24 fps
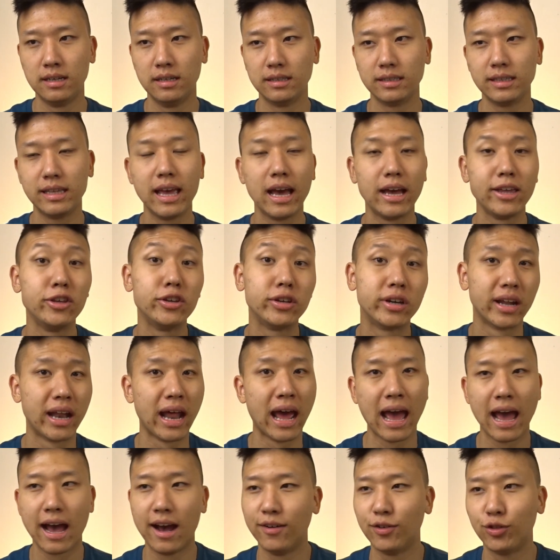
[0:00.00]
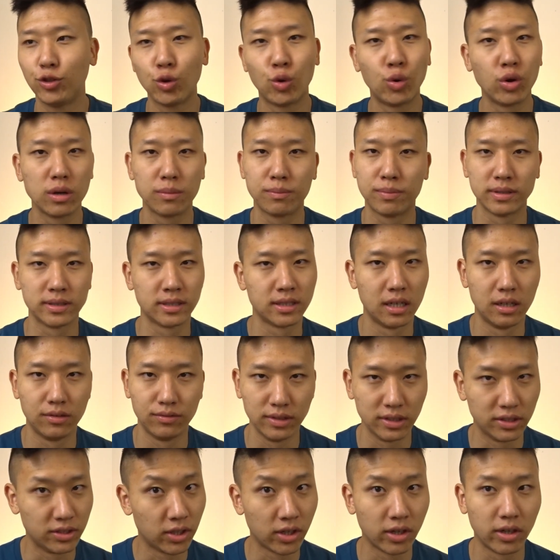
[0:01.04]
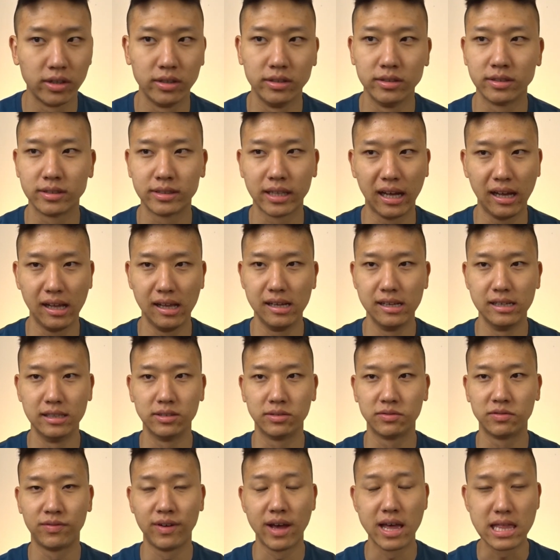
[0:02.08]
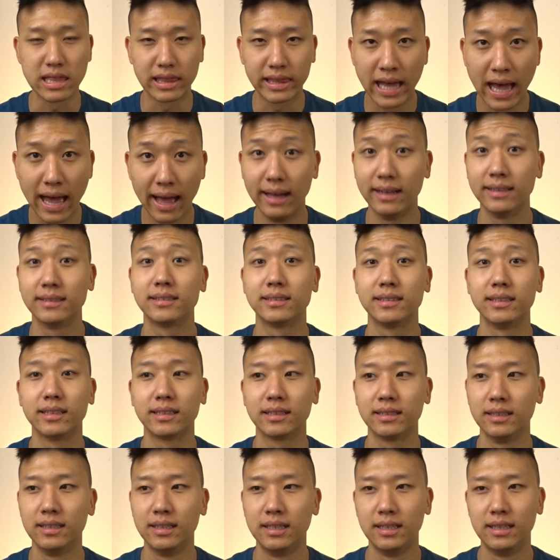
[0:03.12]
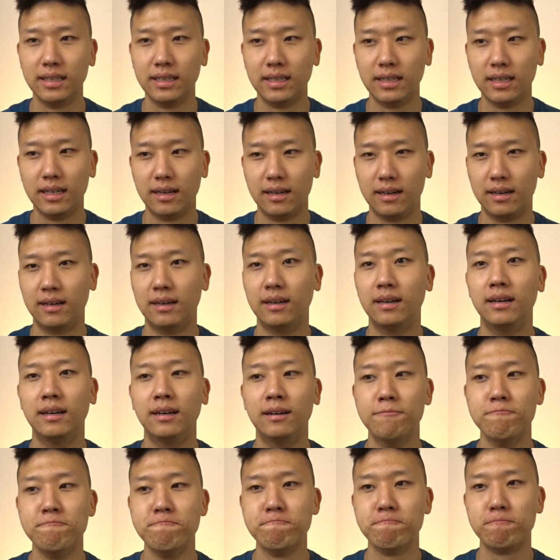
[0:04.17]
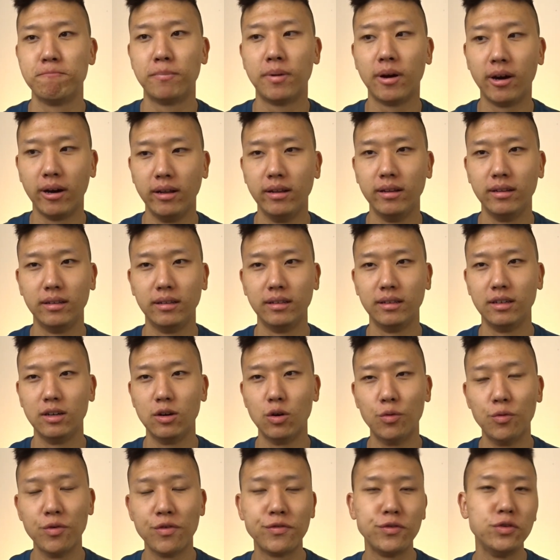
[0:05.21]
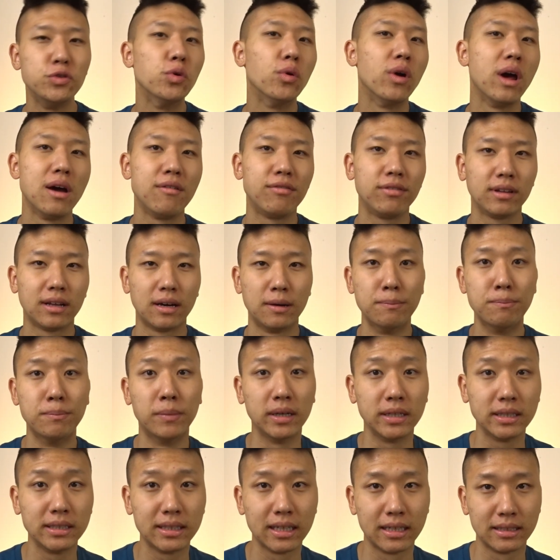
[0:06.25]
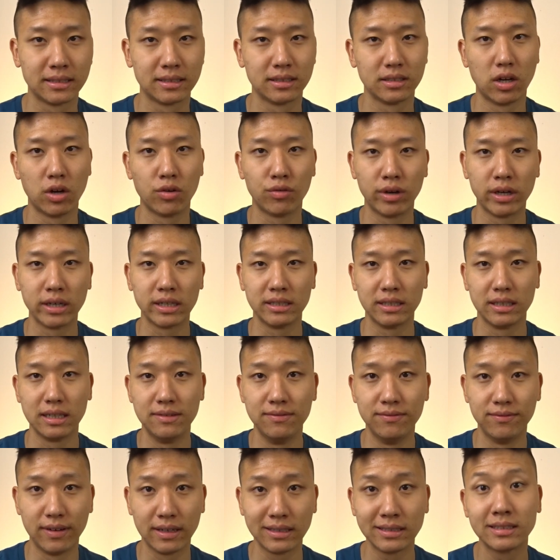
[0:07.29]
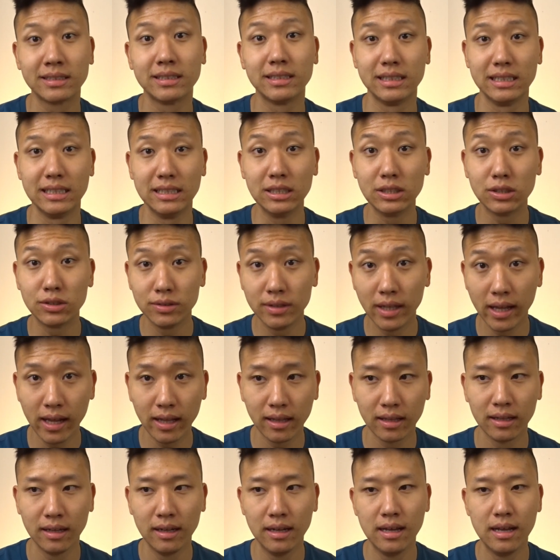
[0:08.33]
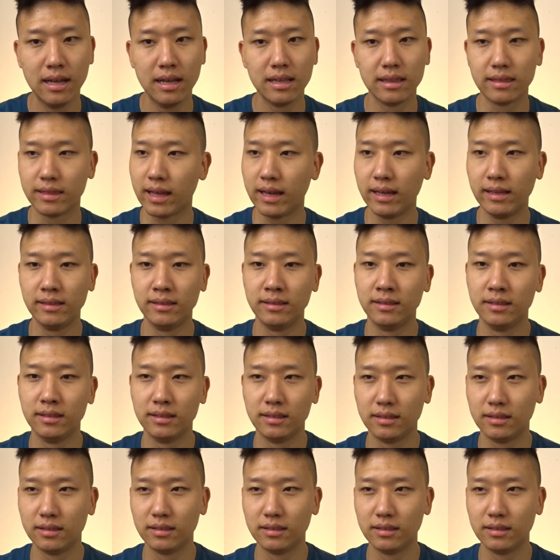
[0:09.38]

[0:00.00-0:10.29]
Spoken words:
yeah, you could have 20% returns, that is fantastic, but if you don't have a lot of money that's already invested into that, then